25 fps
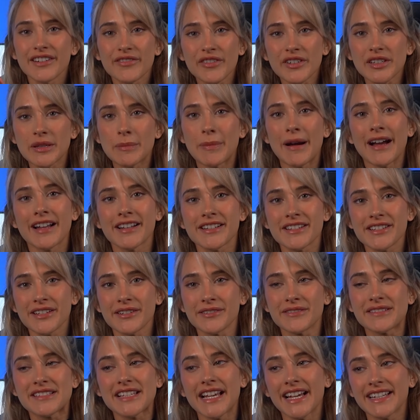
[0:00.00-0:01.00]
of other
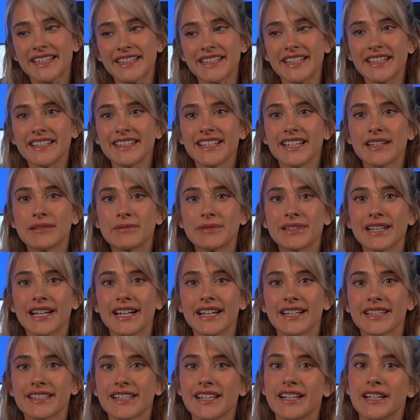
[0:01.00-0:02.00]
Pantones added in there. We
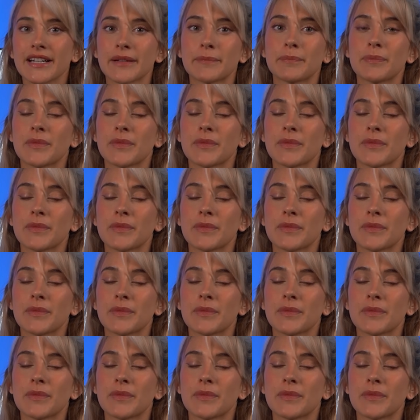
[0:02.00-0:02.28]
had a